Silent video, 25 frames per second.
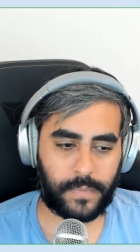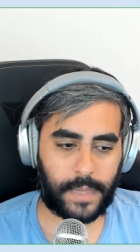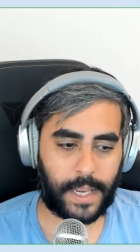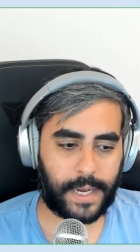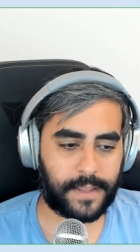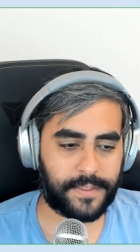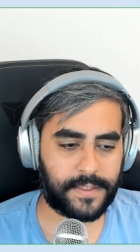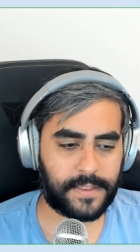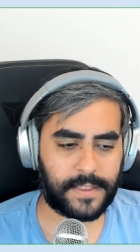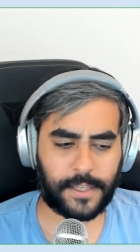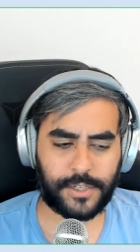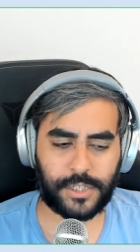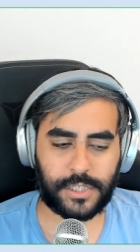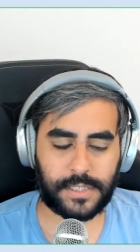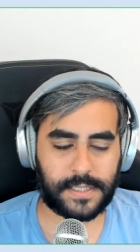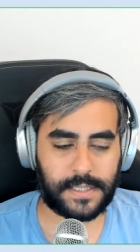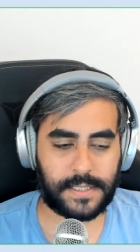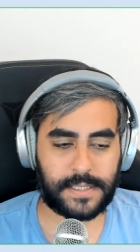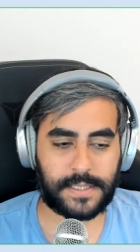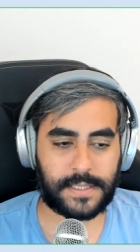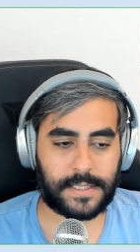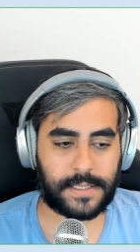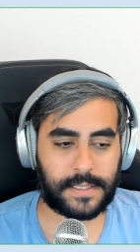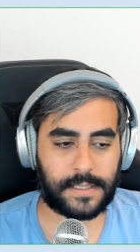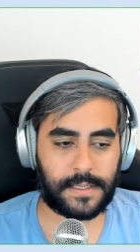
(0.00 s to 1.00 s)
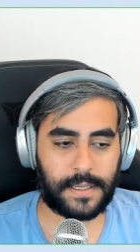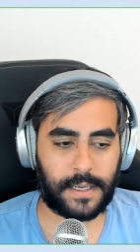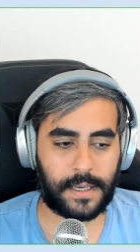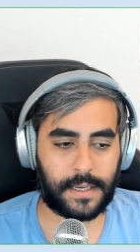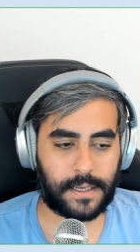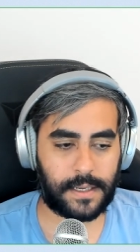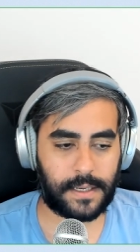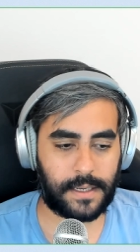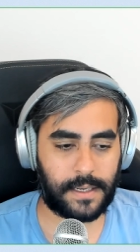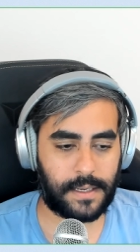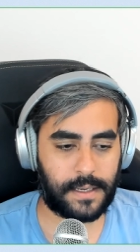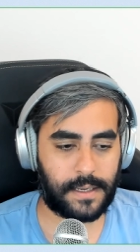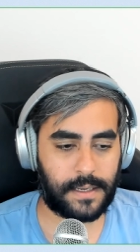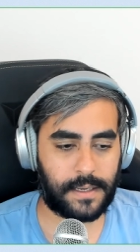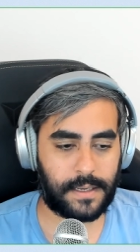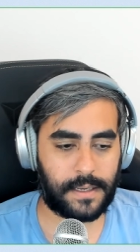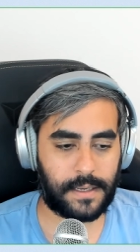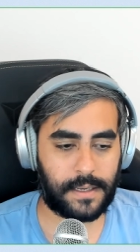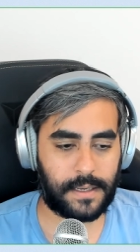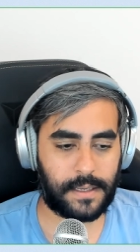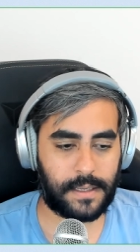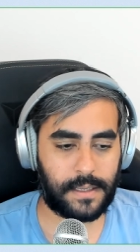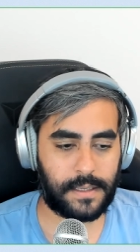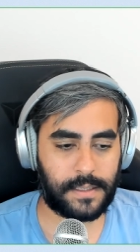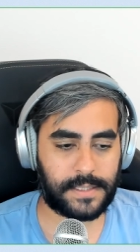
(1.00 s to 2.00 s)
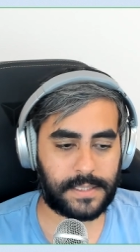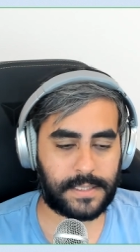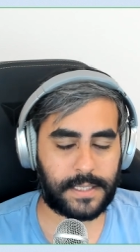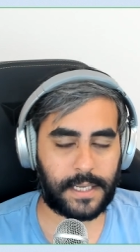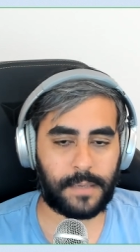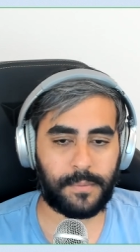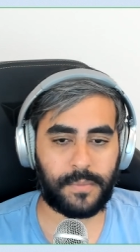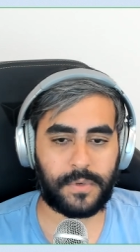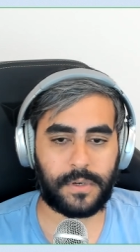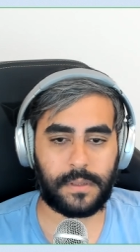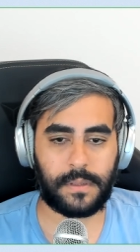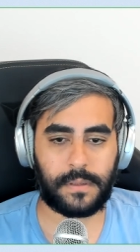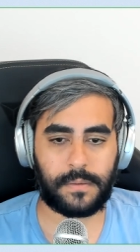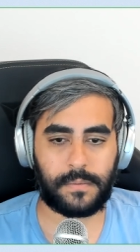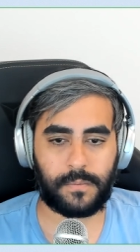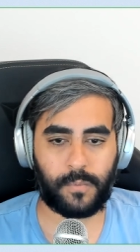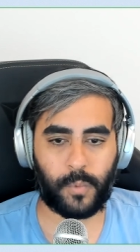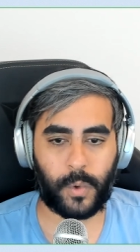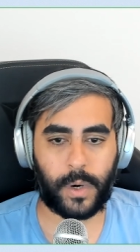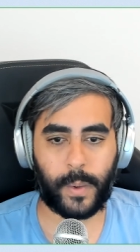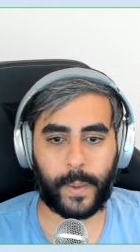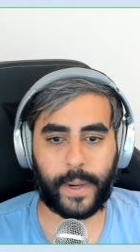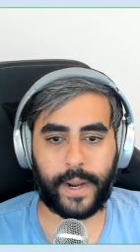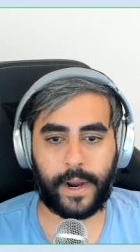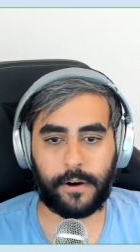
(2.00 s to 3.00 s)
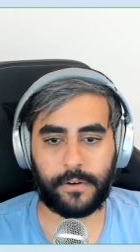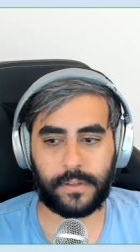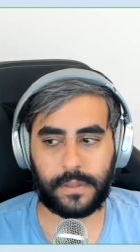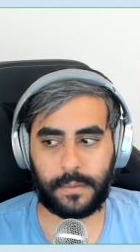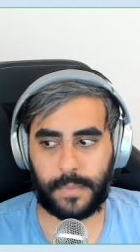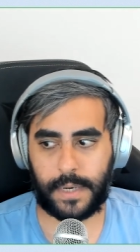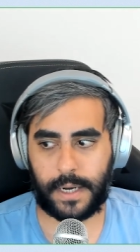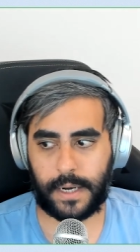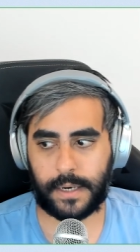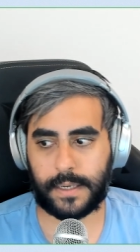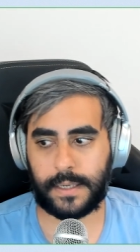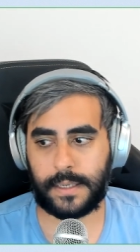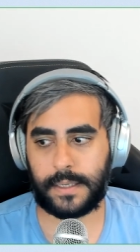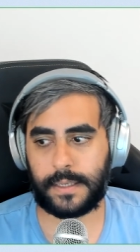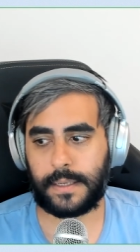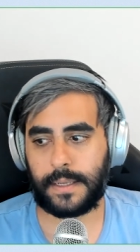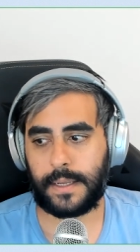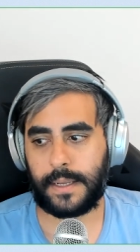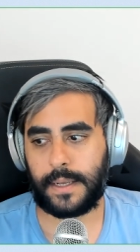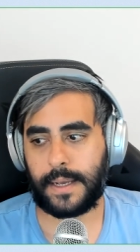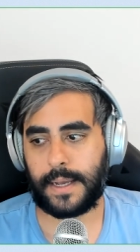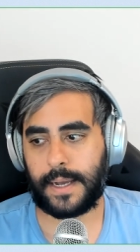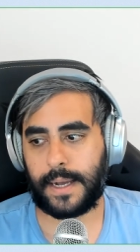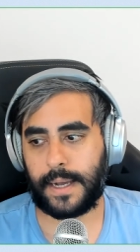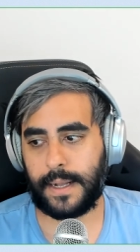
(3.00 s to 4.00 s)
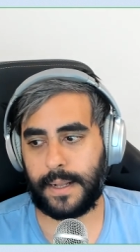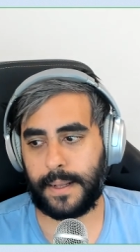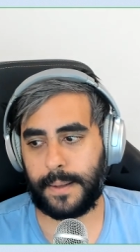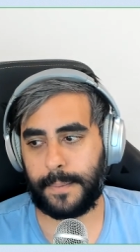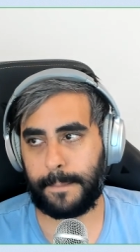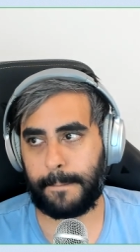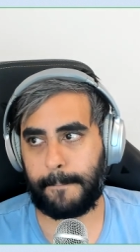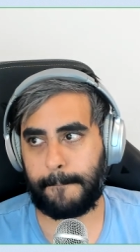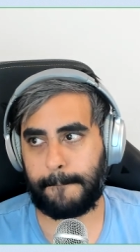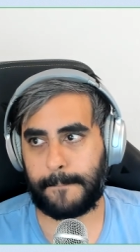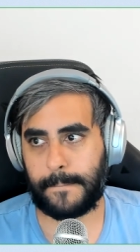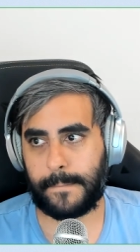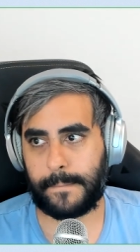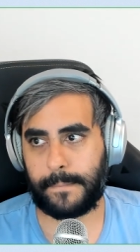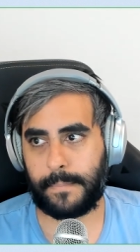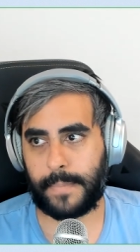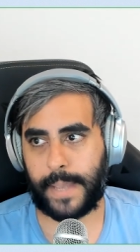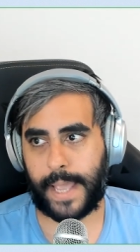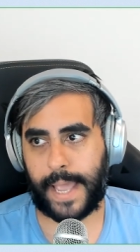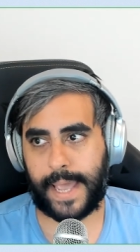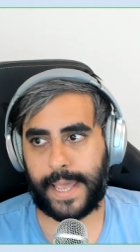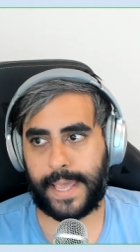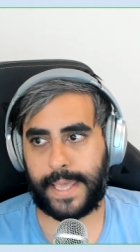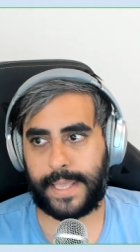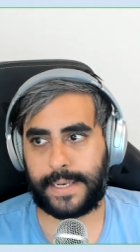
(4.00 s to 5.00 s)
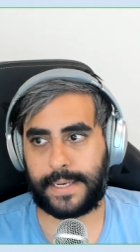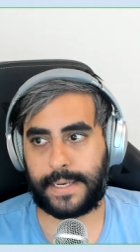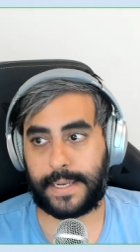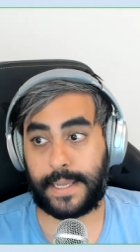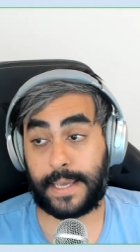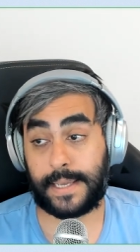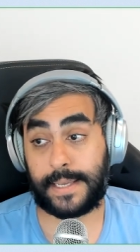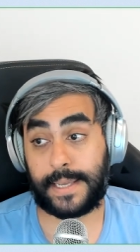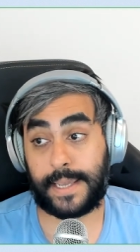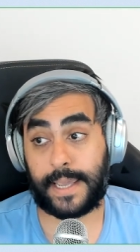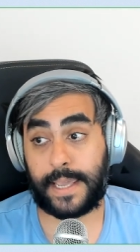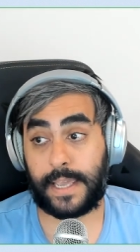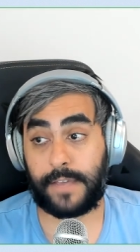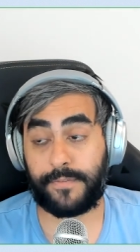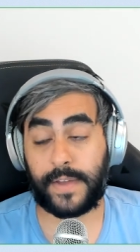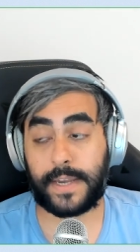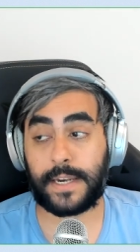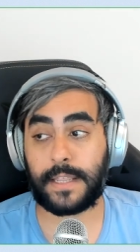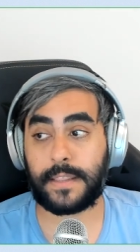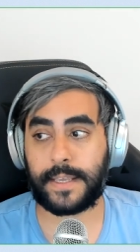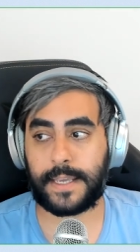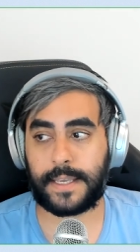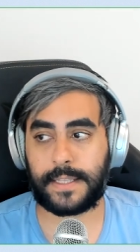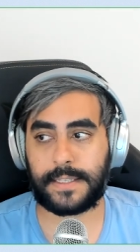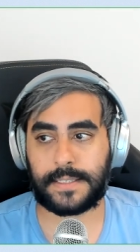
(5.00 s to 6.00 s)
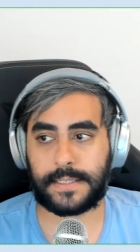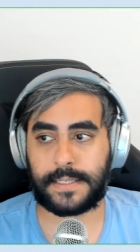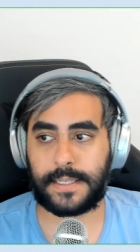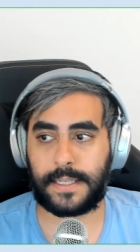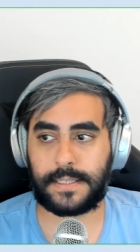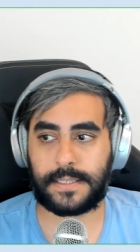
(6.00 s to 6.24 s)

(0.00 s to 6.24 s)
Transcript: and I think that's just a, like a statement on where we are in the market. Um, and if anything, it's